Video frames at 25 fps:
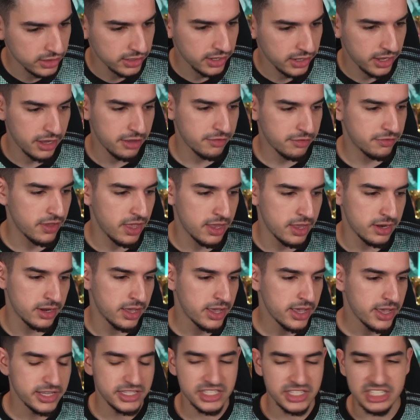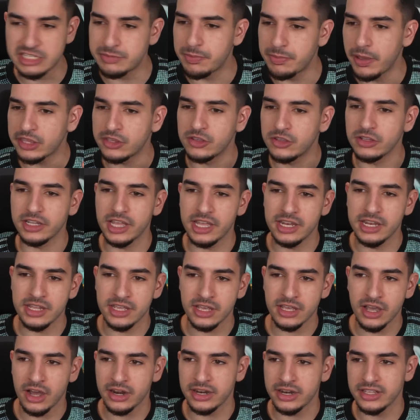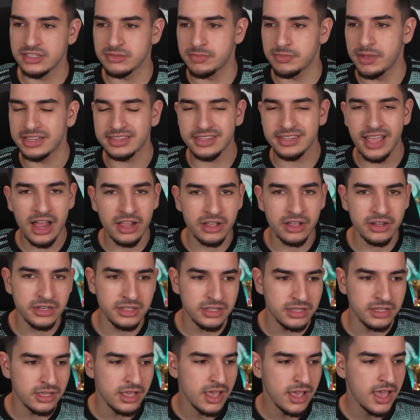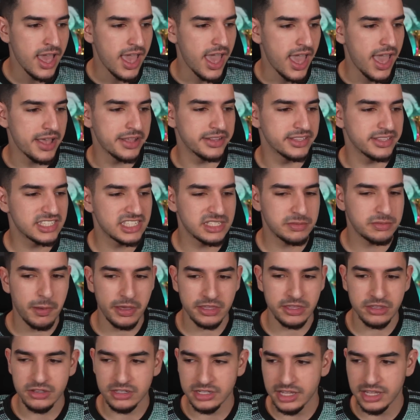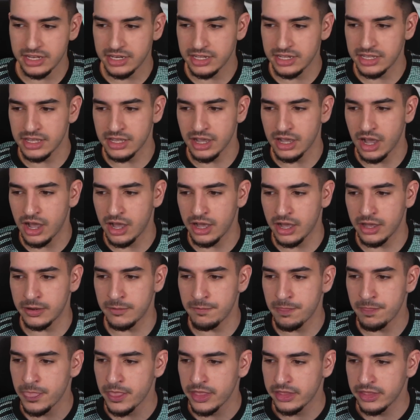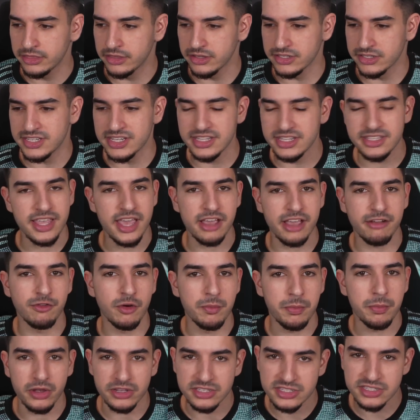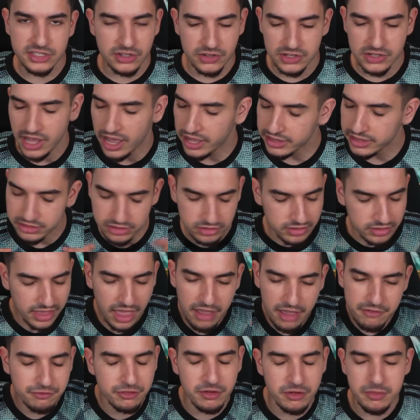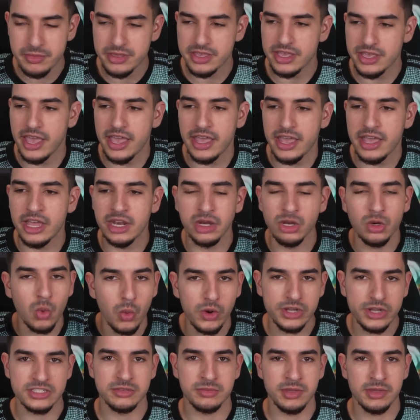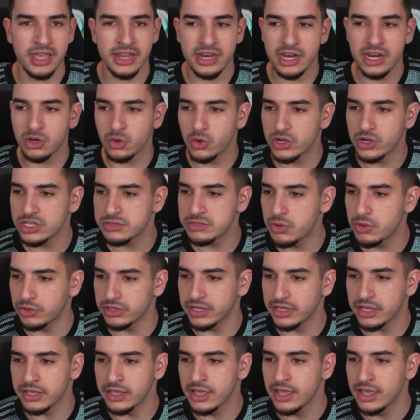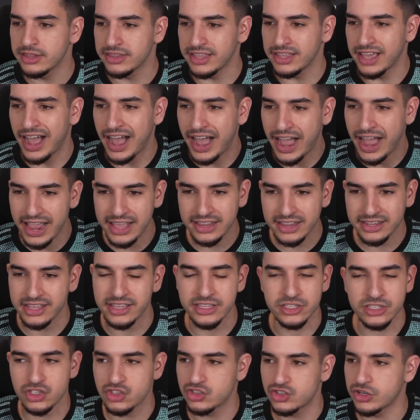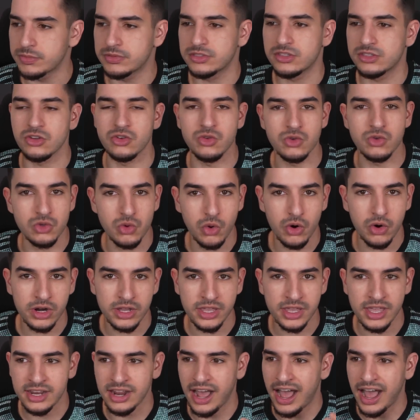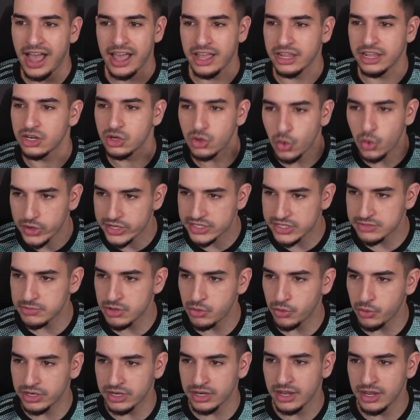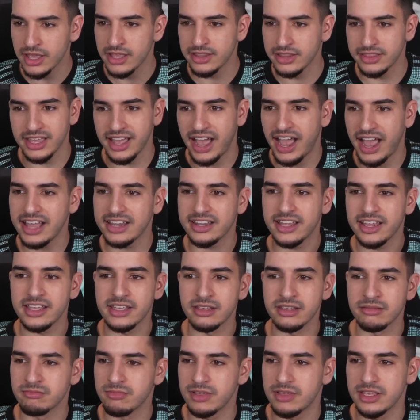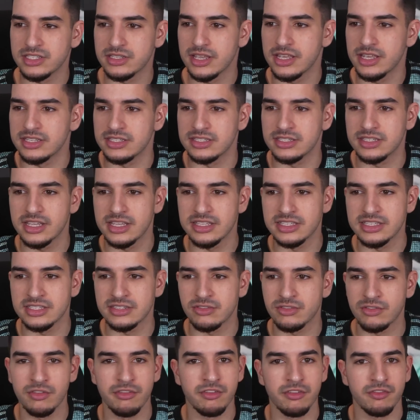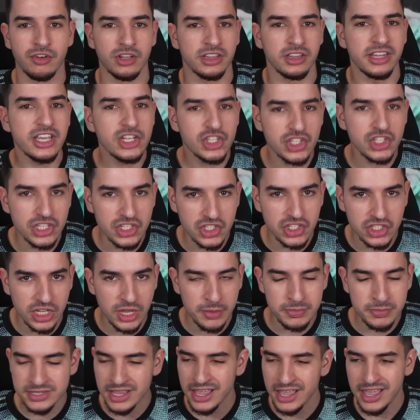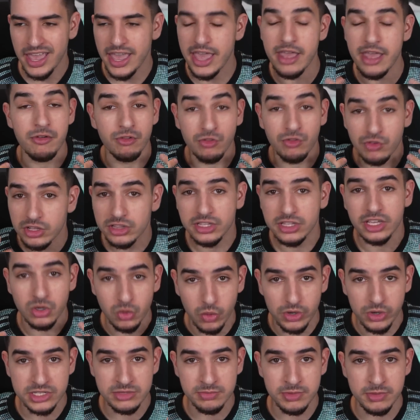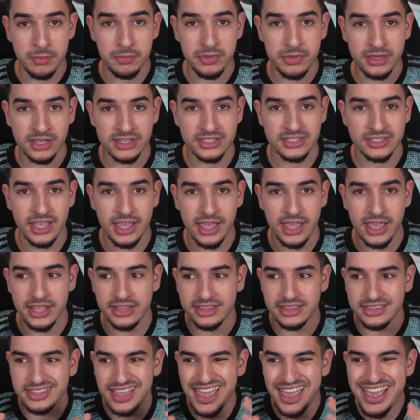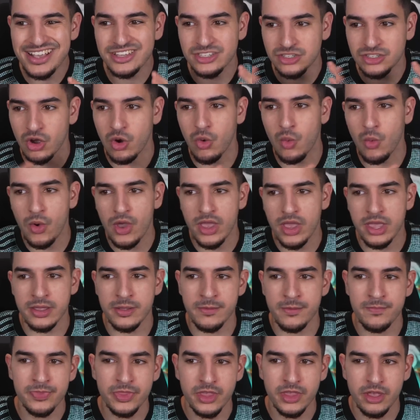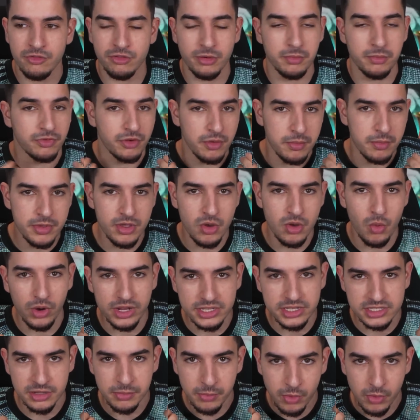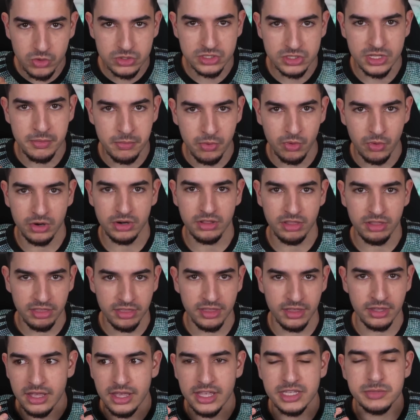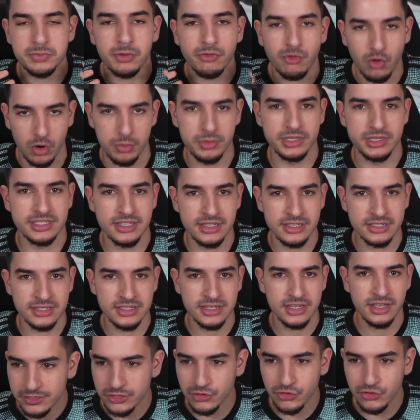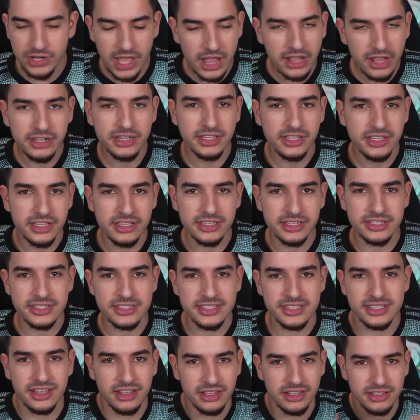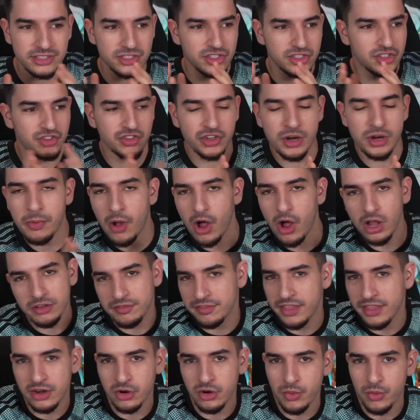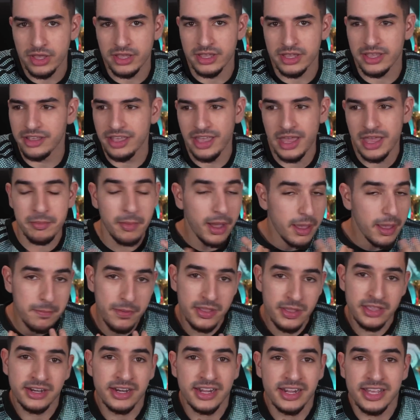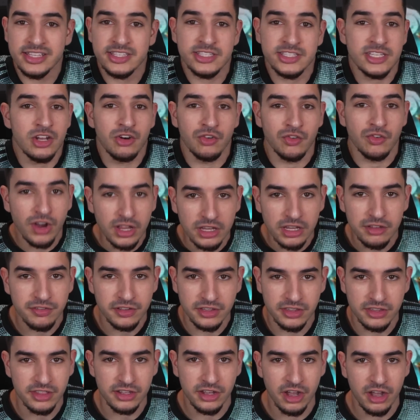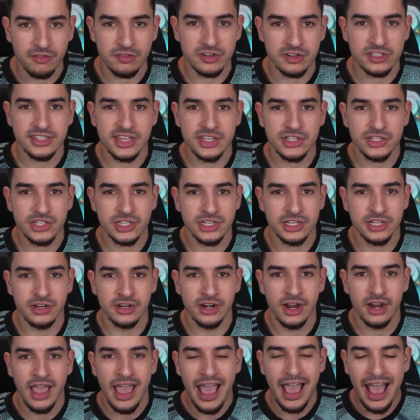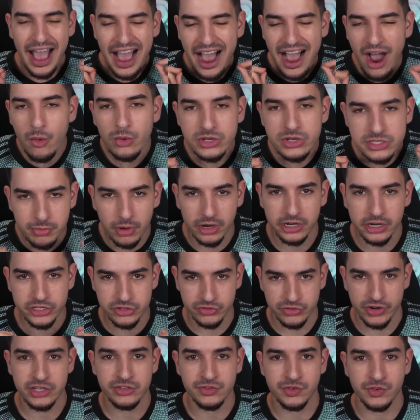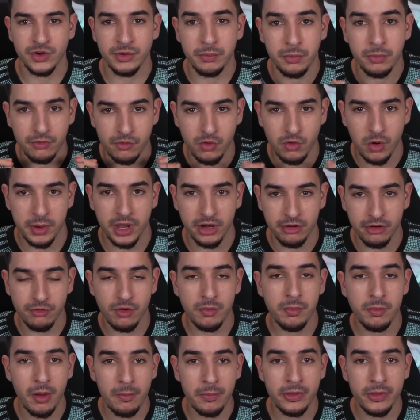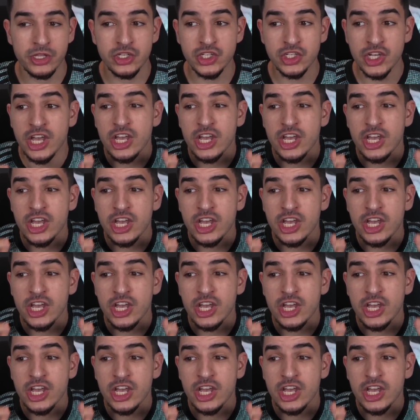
life and speculating on his mentality and speculating on does he take football serious. That for me, it annoys me. It annoys me when they highlight his trips to New York. It annoys me when they highlight his relationships. It really annoys me because it takes away from, for me, what is the most important thing, his performances. The reality is, strip all of that away. In my opinion, it's irrelevant to the conversation here. How is Marcus Rashford performing on a football pitch